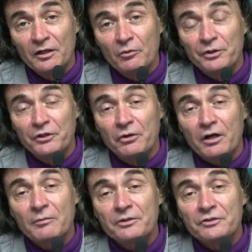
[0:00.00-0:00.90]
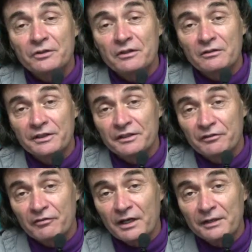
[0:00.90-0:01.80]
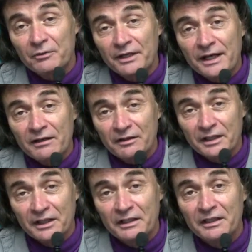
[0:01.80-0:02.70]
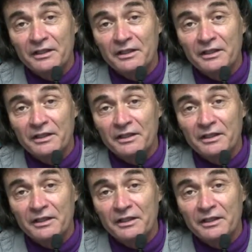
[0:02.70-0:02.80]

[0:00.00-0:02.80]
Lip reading: when you arbitrarily divide reality